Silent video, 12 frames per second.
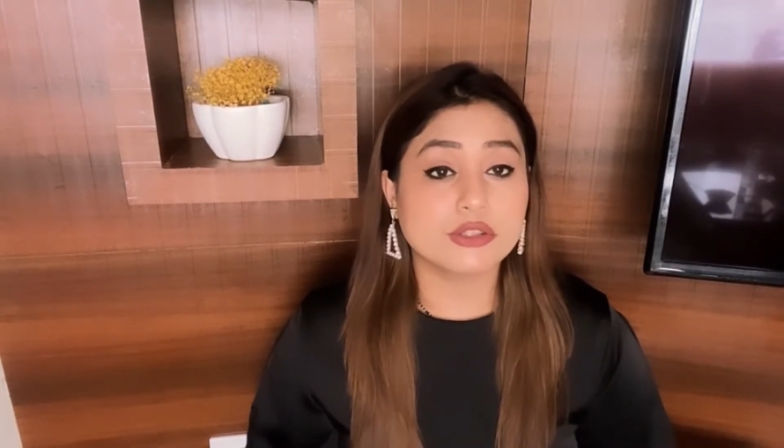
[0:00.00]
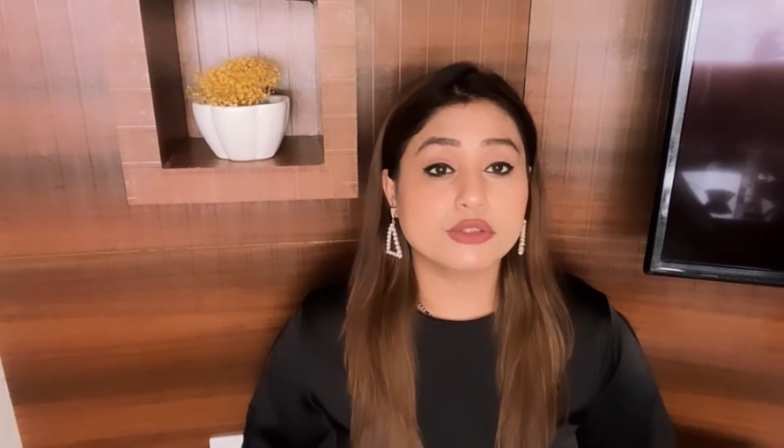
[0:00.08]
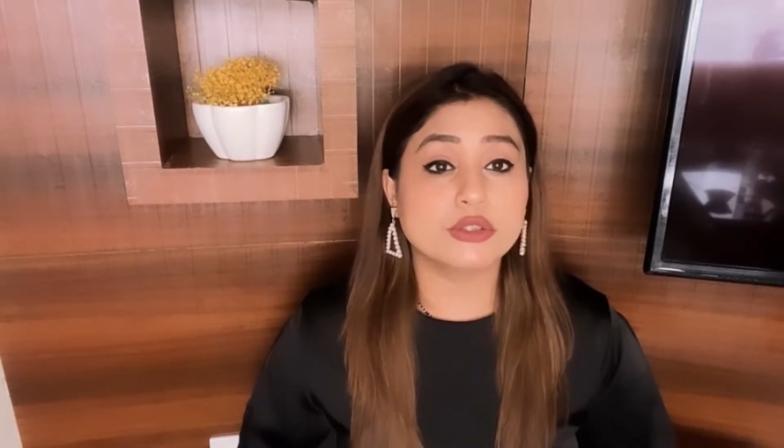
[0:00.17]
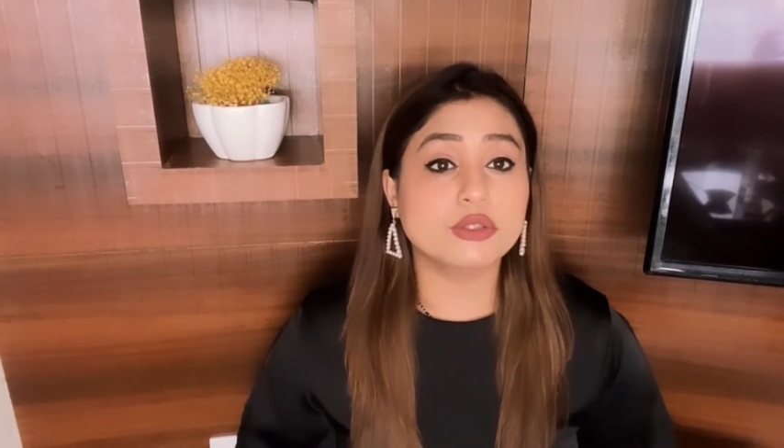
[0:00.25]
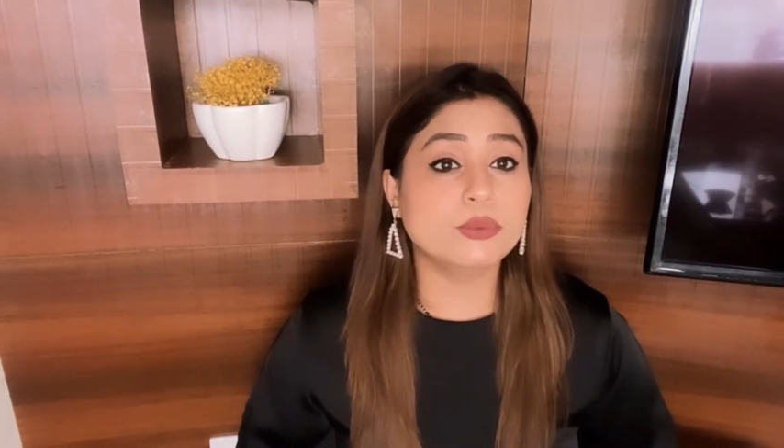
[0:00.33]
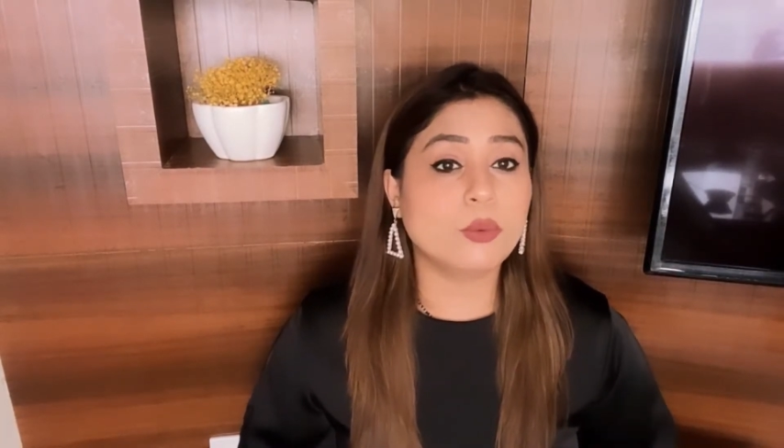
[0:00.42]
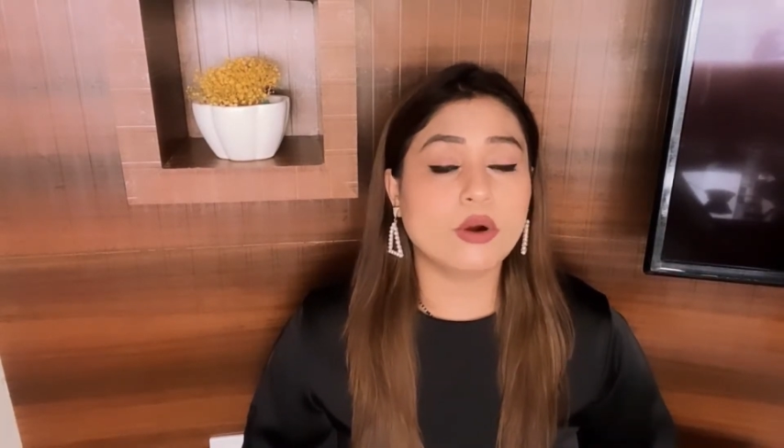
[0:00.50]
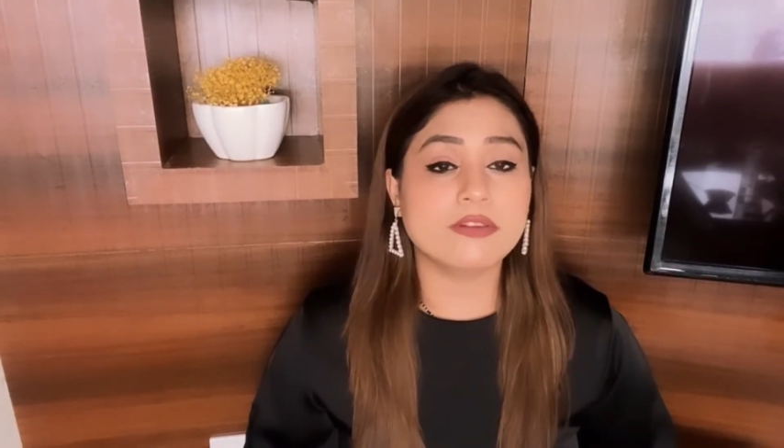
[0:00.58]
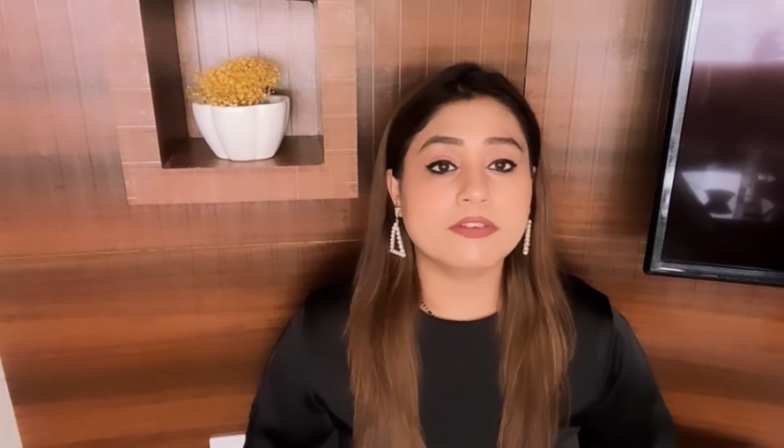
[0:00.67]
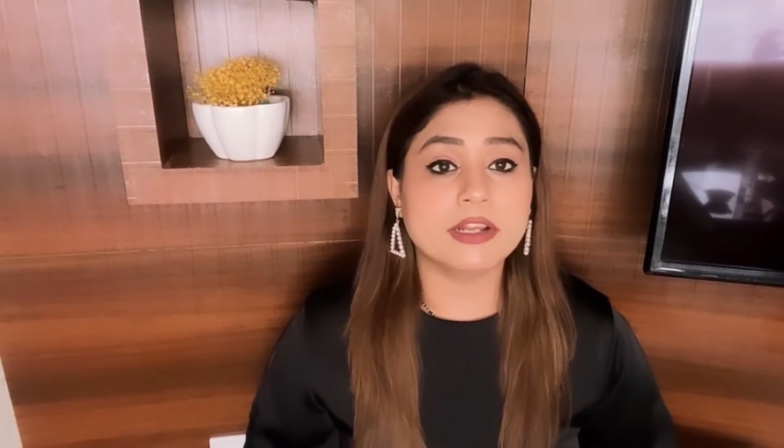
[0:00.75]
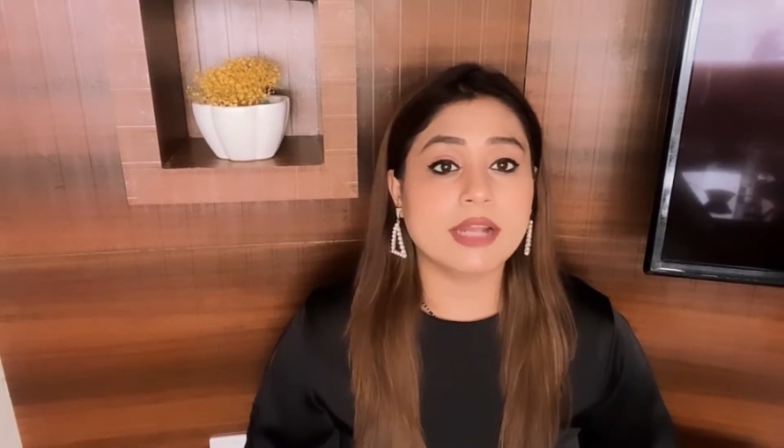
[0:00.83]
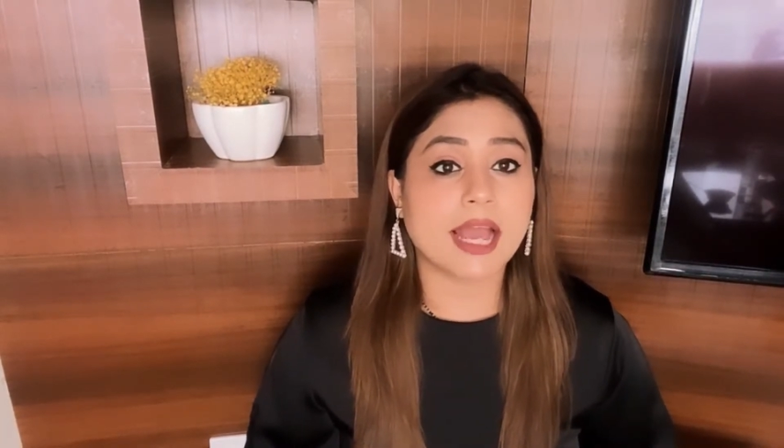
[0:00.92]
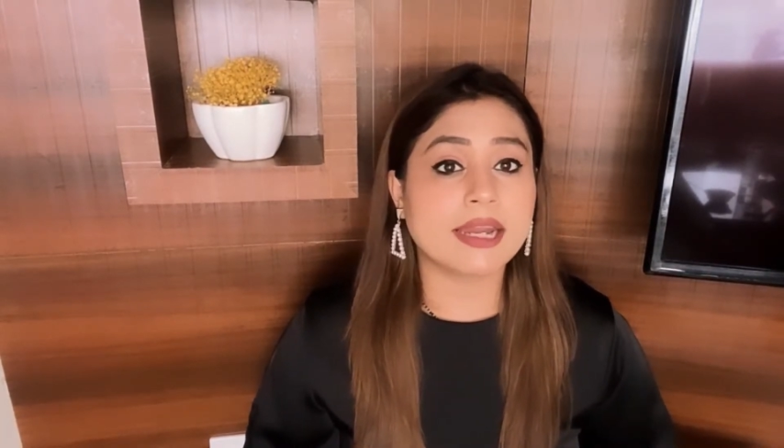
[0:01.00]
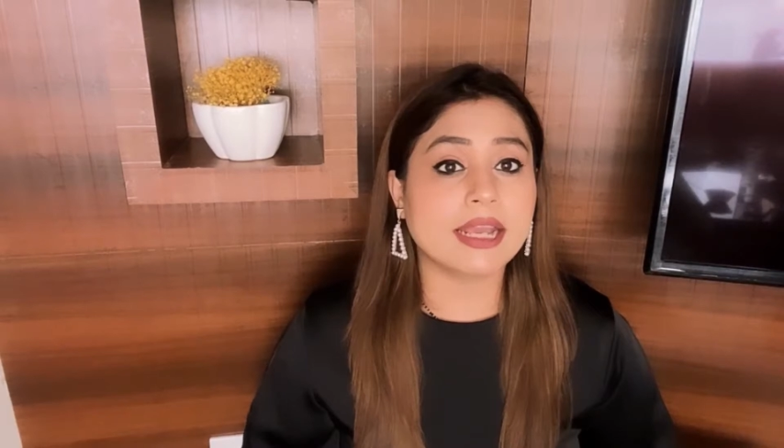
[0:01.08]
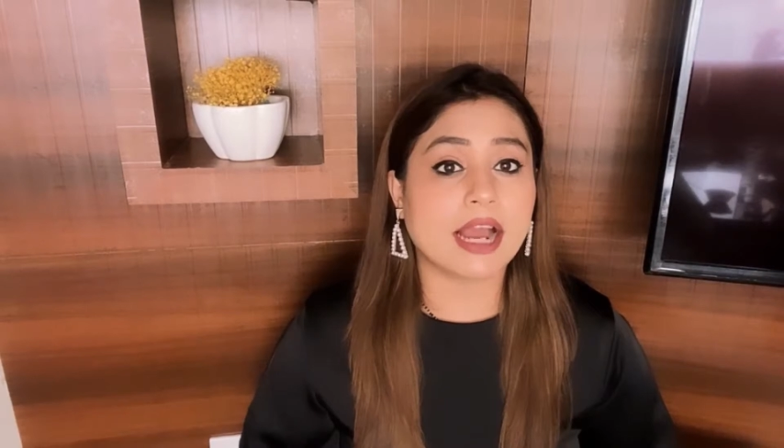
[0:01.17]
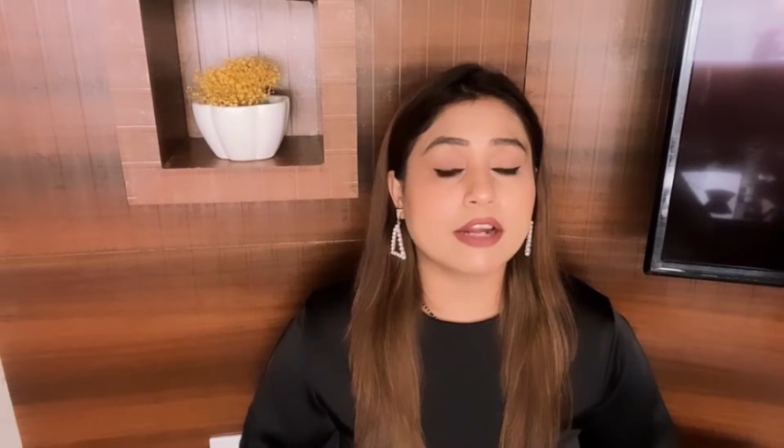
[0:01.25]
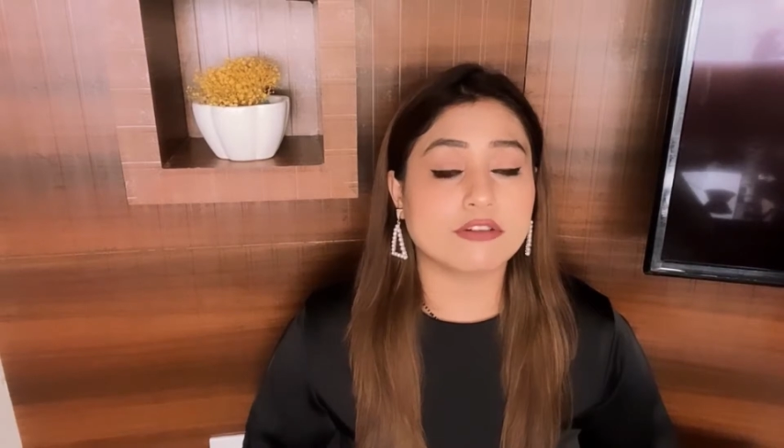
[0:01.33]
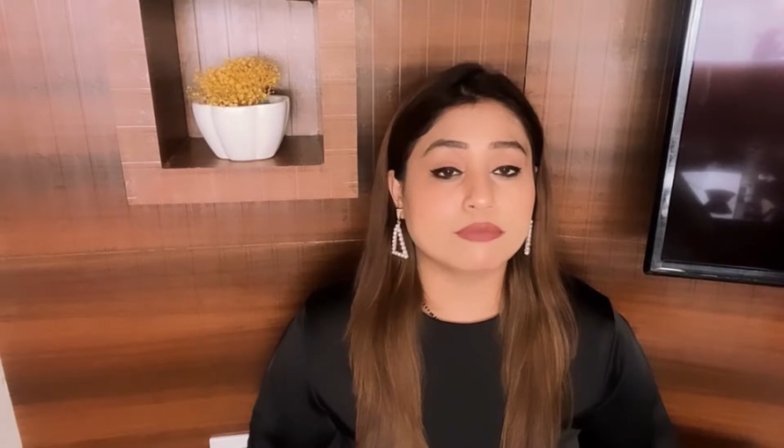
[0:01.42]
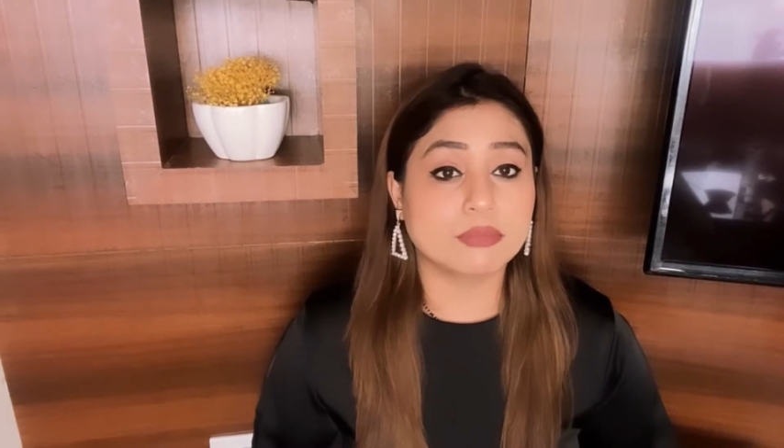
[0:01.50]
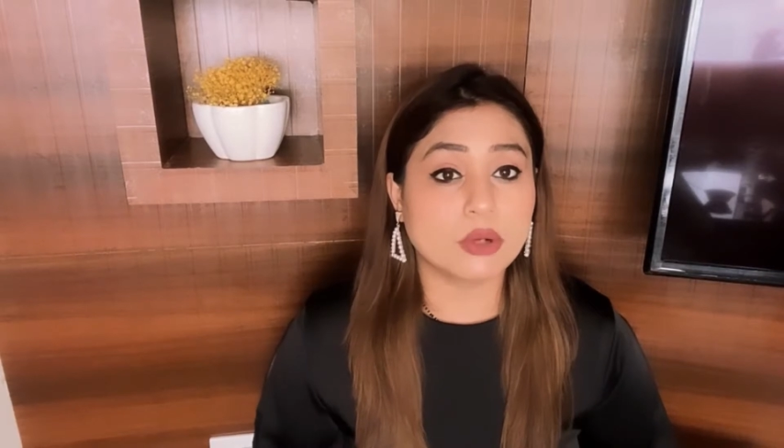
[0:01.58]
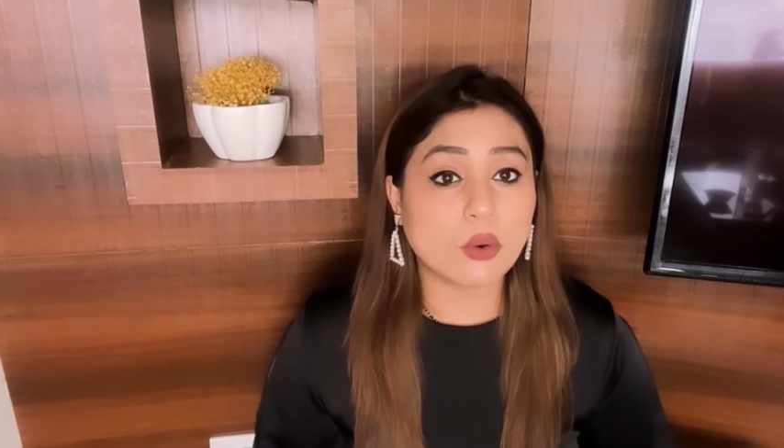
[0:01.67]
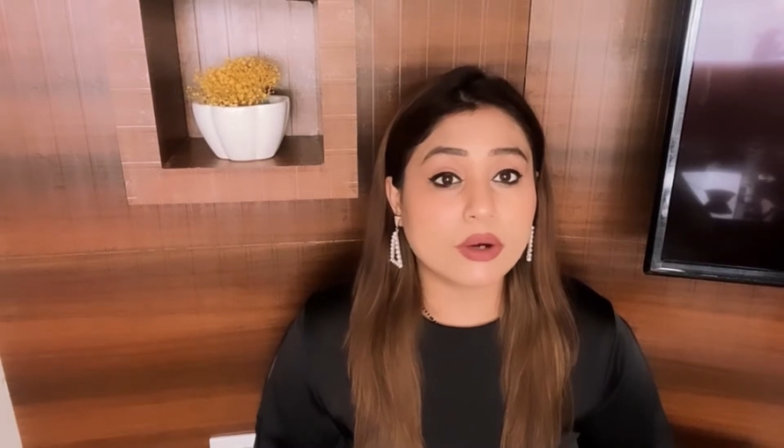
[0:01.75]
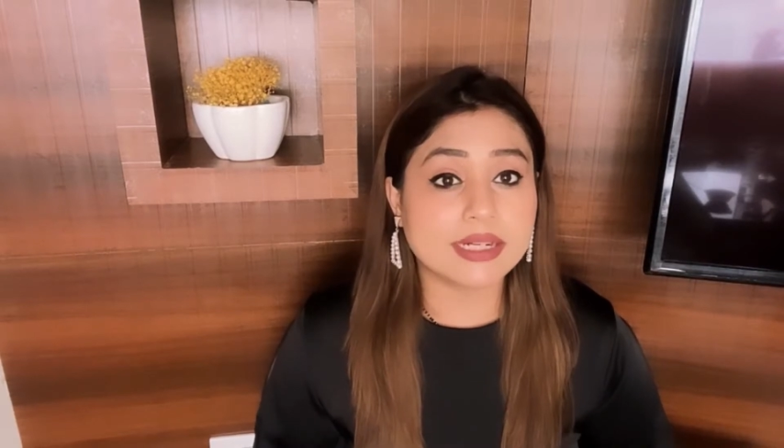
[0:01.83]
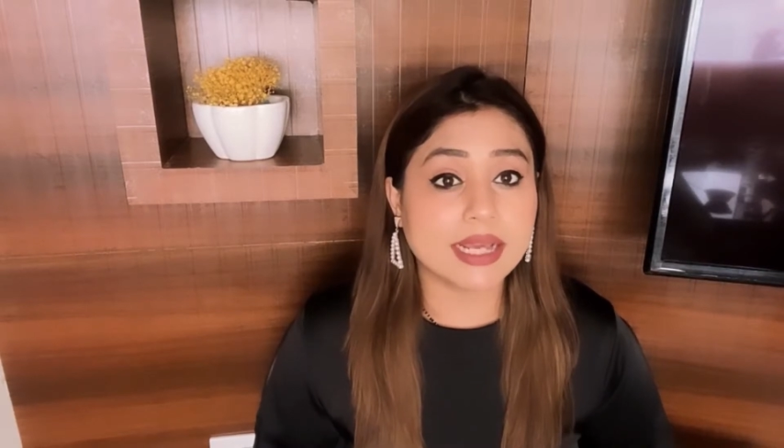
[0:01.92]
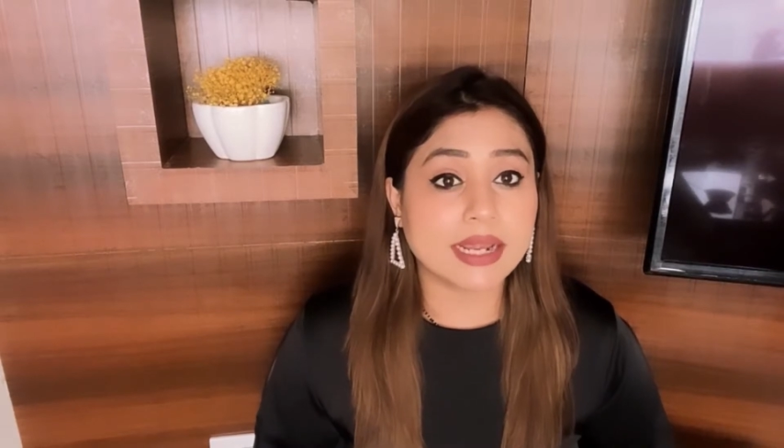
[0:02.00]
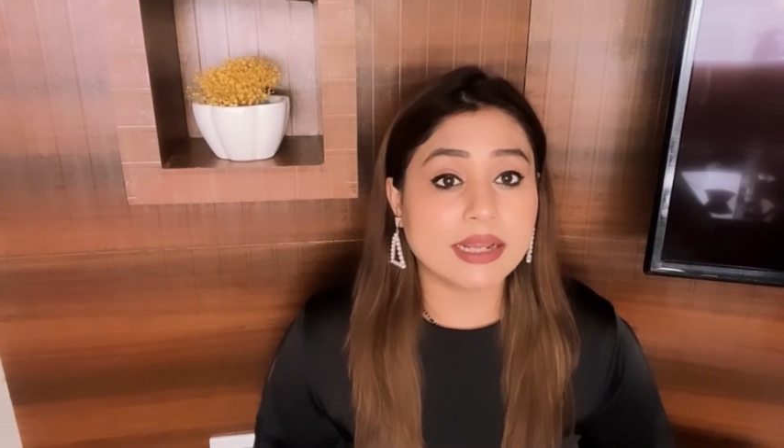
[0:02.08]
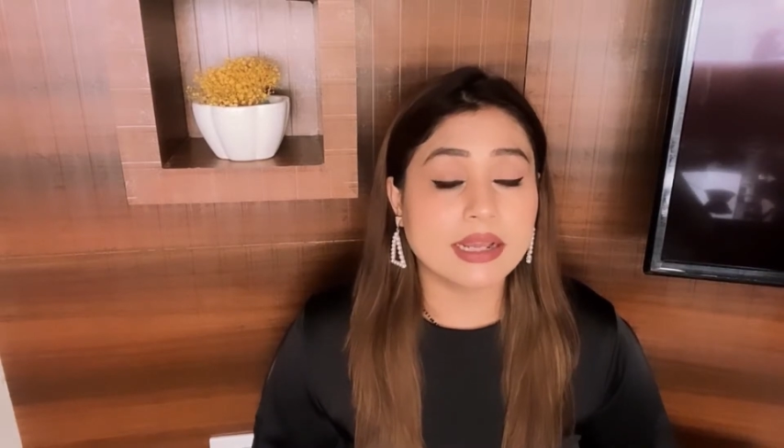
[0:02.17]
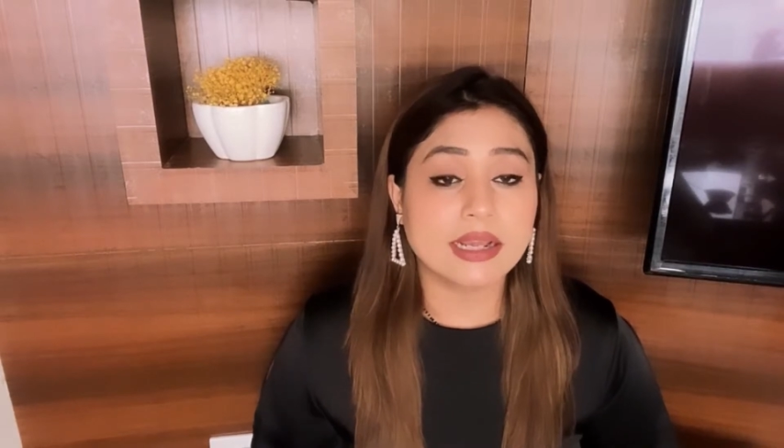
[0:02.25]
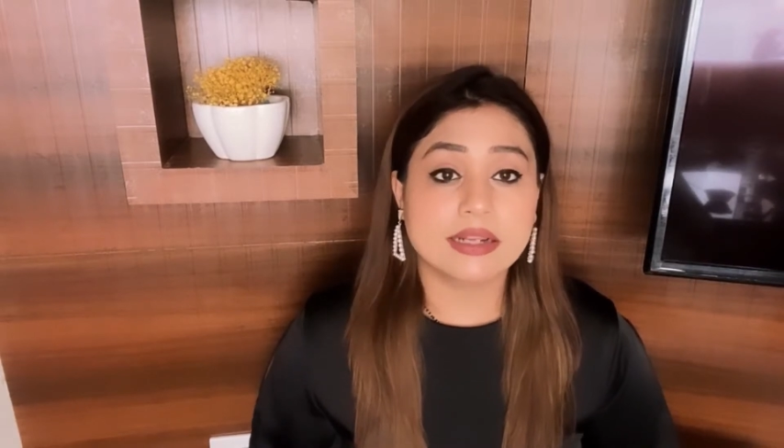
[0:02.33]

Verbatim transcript: so you won't feel any kind of bloating.